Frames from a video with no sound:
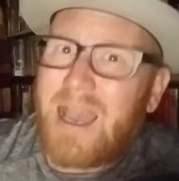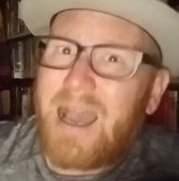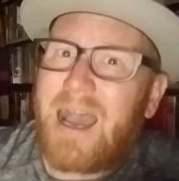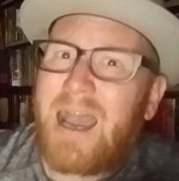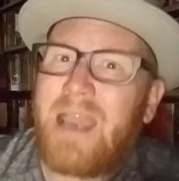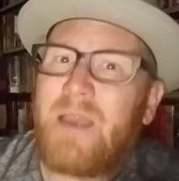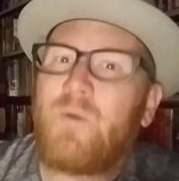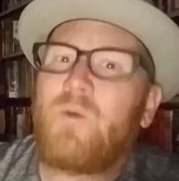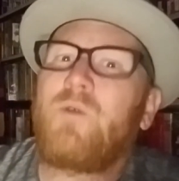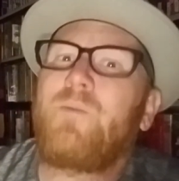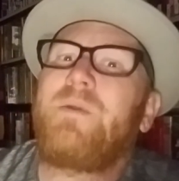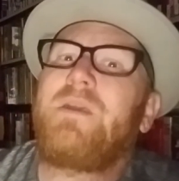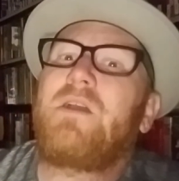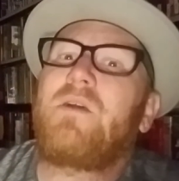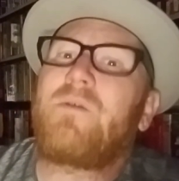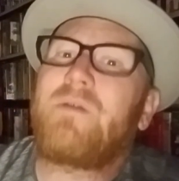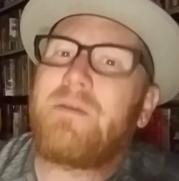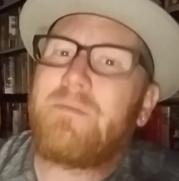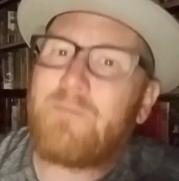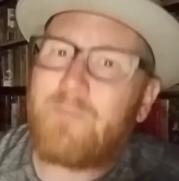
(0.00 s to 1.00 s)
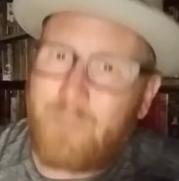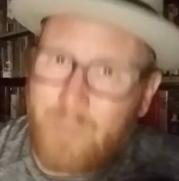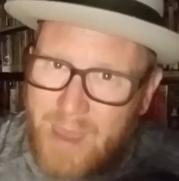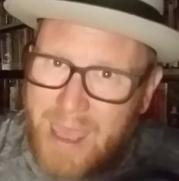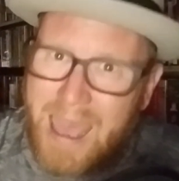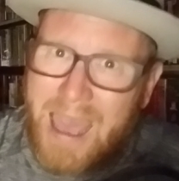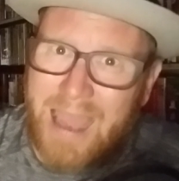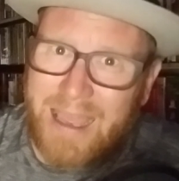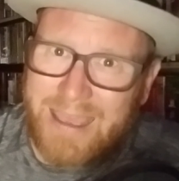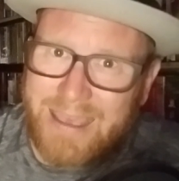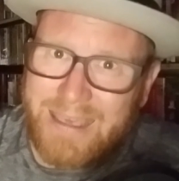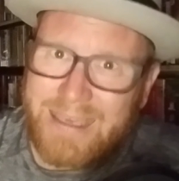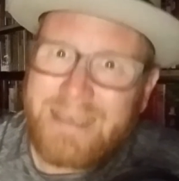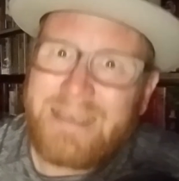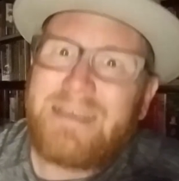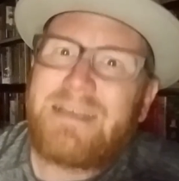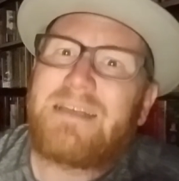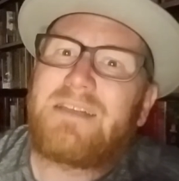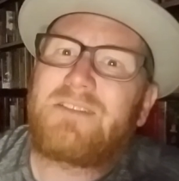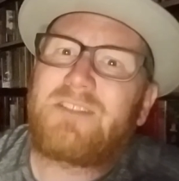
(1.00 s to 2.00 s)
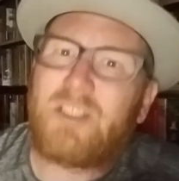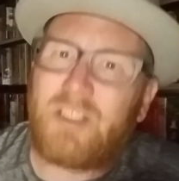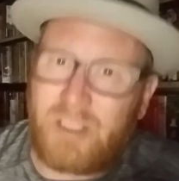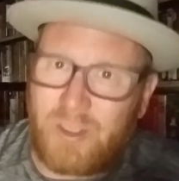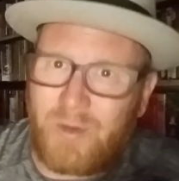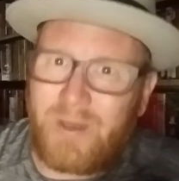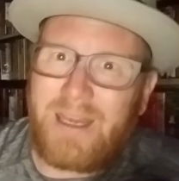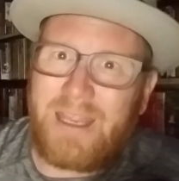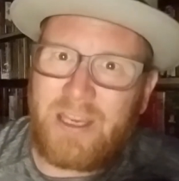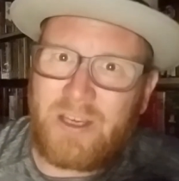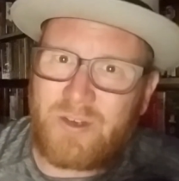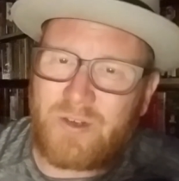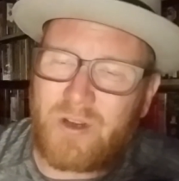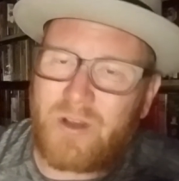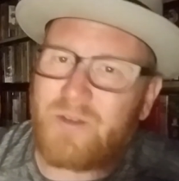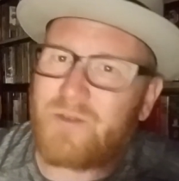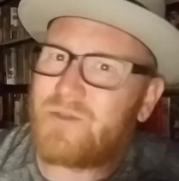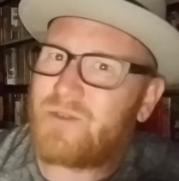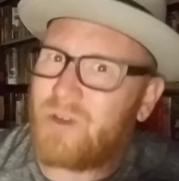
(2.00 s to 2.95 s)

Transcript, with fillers: I will be going back to doing intros.